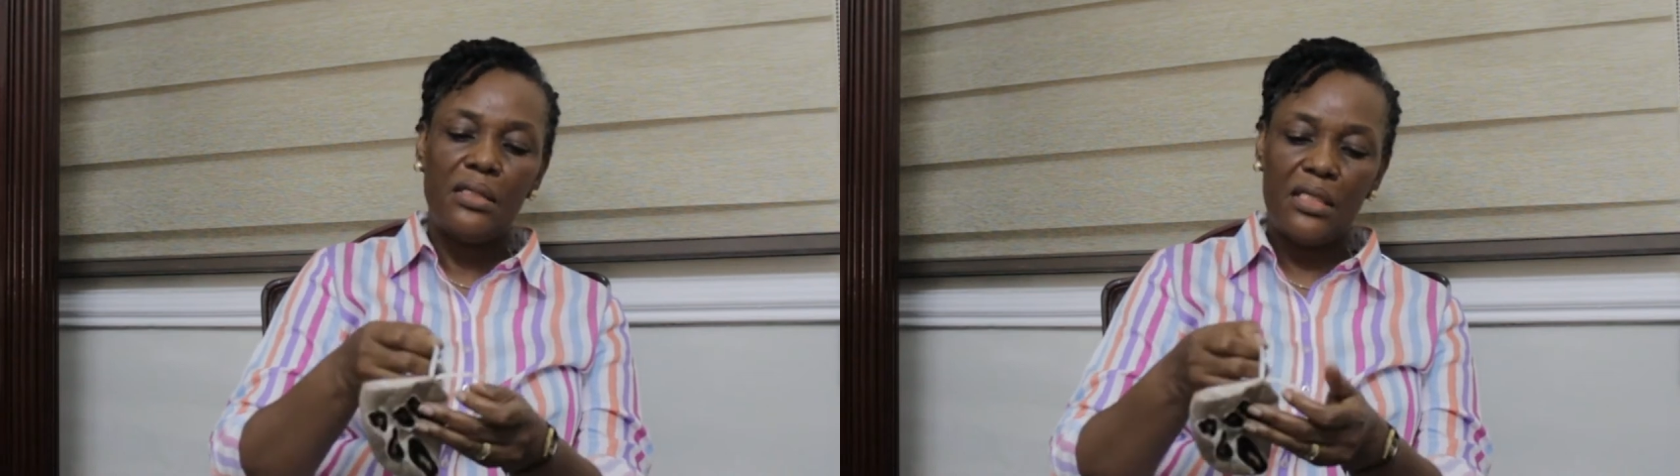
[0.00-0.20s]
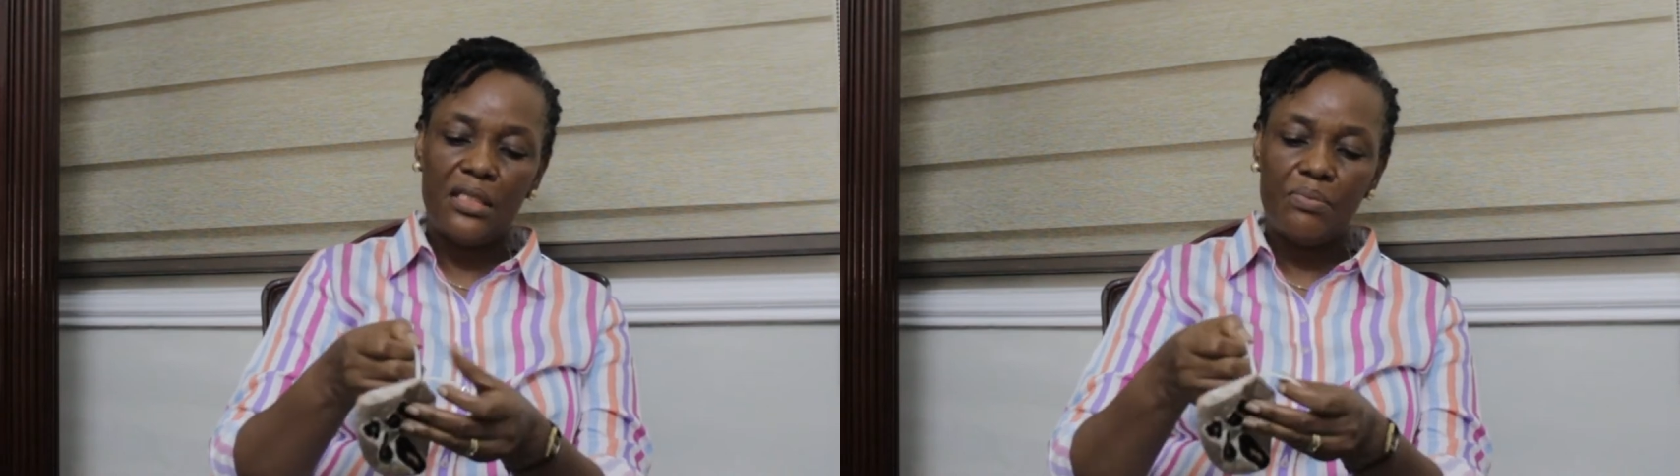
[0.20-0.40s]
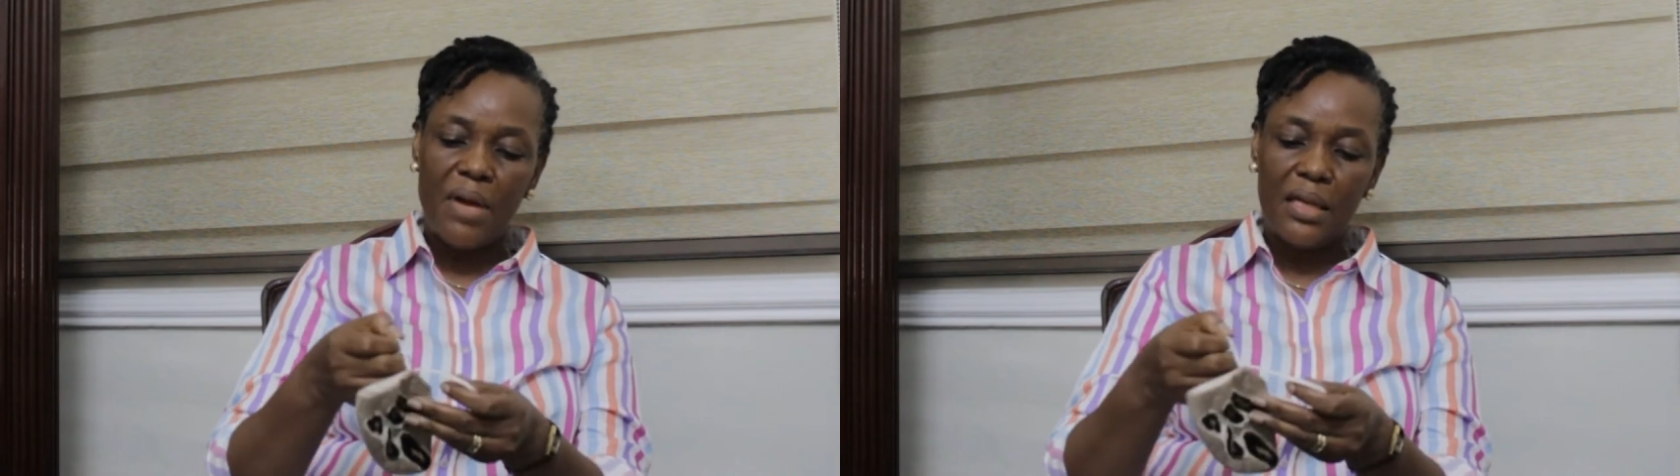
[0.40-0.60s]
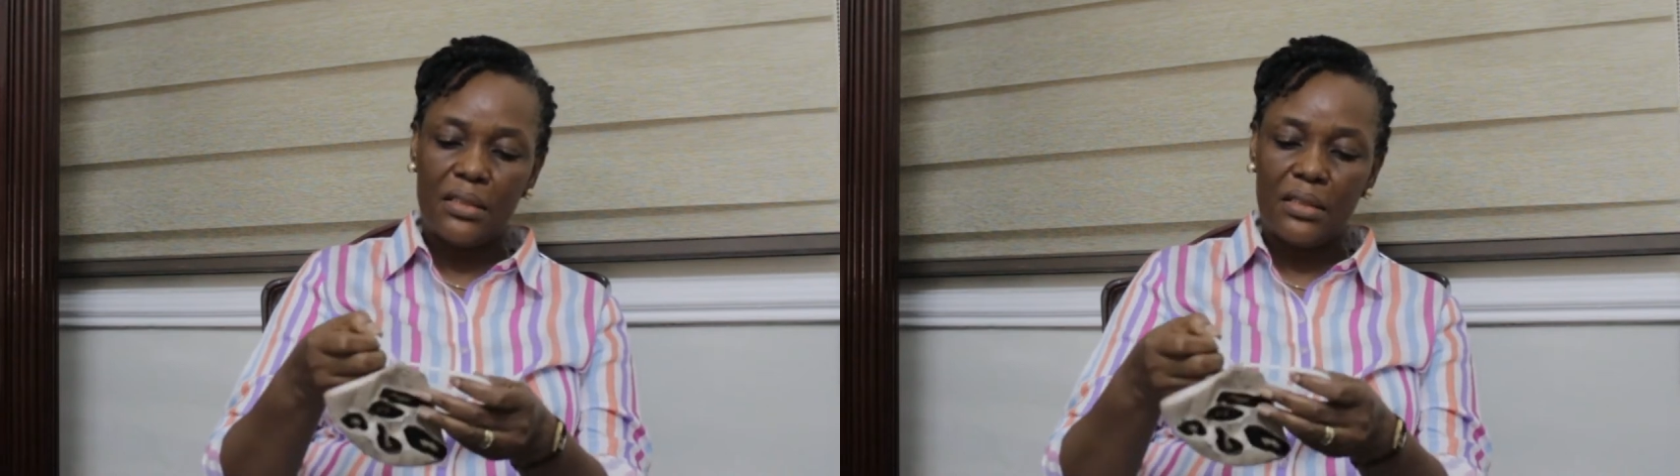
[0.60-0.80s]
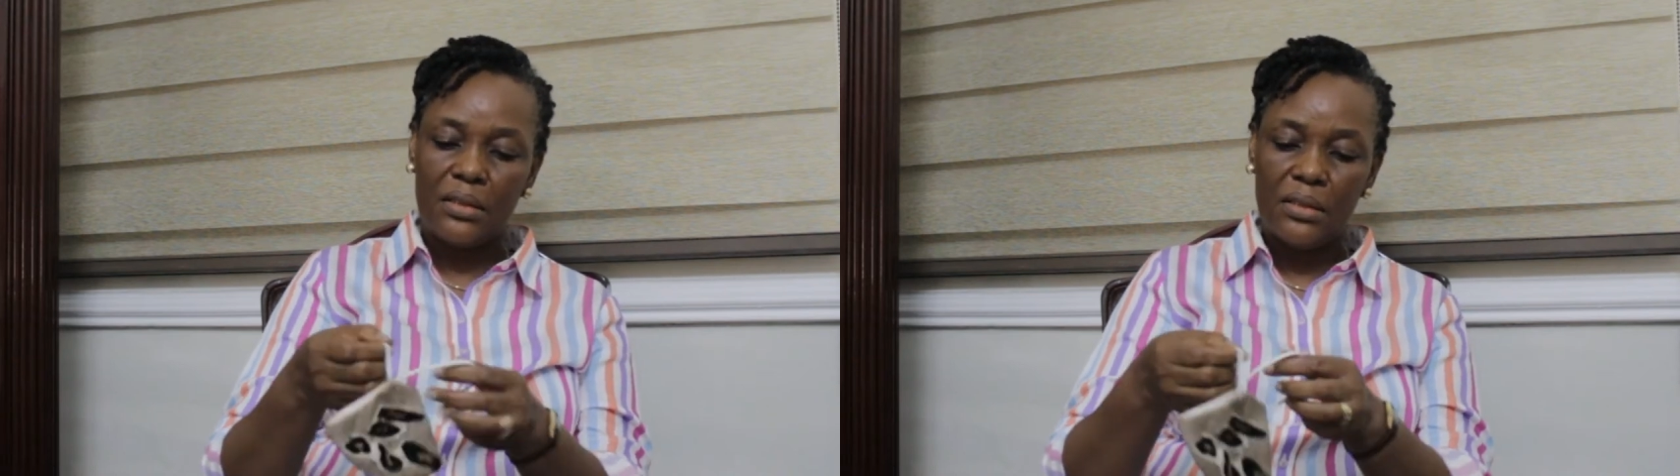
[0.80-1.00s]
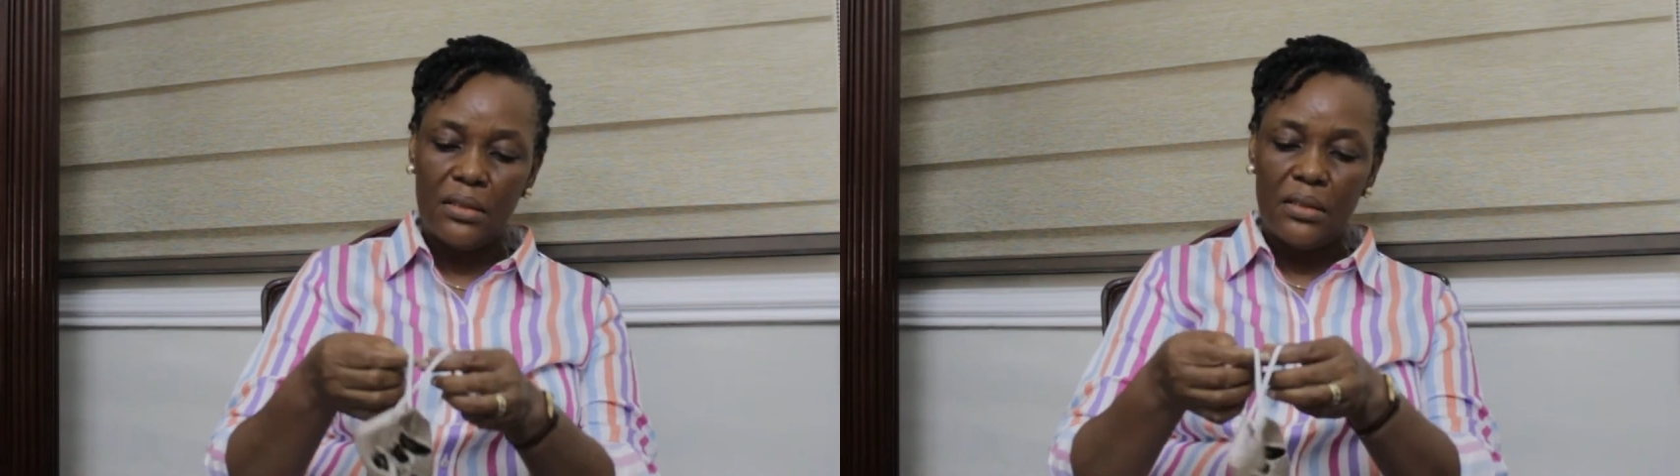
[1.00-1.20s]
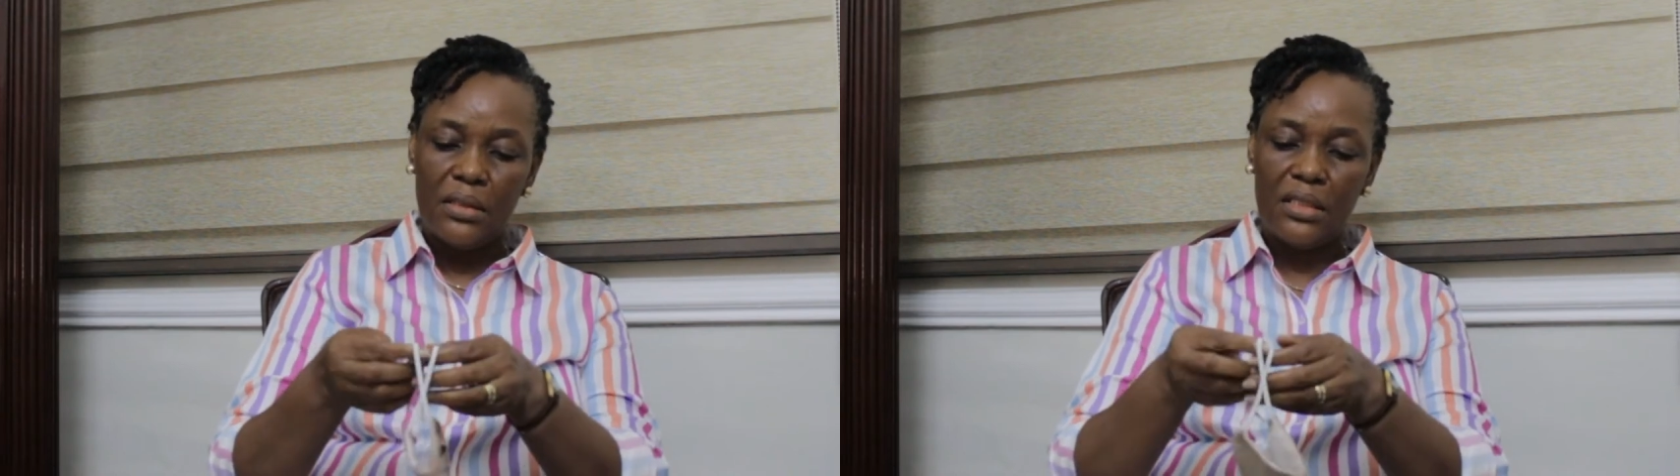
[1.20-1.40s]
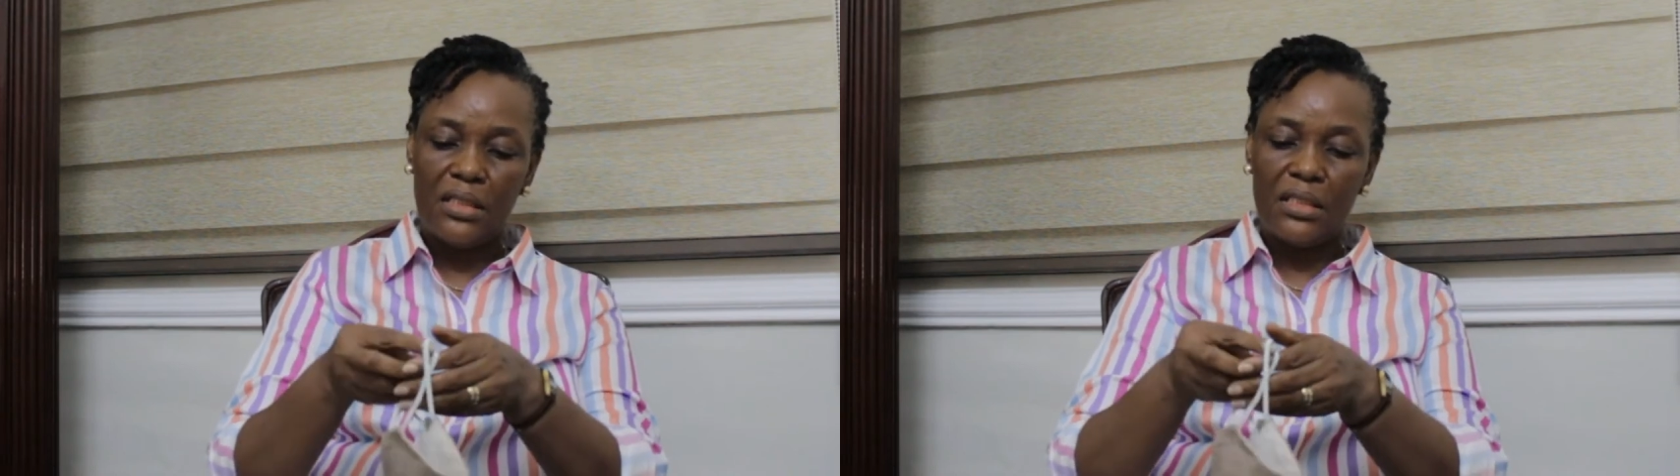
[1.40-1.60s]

This mask, this